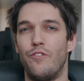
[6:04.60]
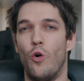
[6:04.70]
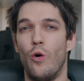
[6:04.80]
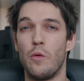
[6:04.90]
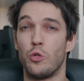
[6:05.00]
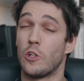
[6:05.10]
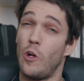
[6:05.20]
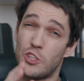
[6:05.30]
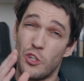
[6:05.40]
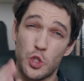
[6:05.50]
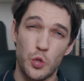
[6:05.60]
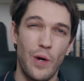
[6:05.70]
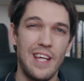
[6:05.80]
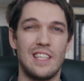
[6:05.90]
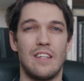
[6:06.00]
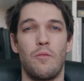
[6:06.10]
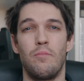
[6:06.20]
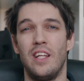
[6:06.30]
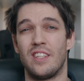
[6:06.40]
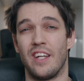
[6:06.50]
IV, it was closer to 27
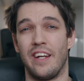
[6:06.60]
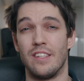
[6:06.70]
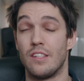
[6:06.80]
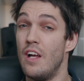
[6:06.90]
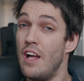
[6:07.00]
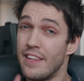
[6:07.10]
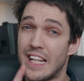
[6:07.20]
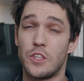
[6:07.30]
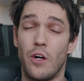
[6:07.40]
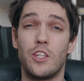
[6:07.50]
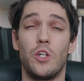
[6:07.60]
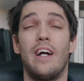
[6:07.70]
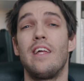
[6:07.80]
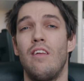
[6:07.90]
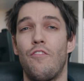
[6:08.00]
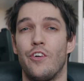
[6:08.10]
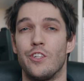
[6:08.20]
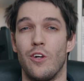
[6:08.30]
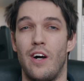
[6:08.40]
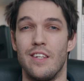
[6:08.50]
milliseconds. That's not a tiny
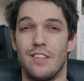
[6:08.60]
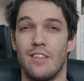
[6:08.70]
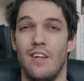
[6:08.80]
difference, guys.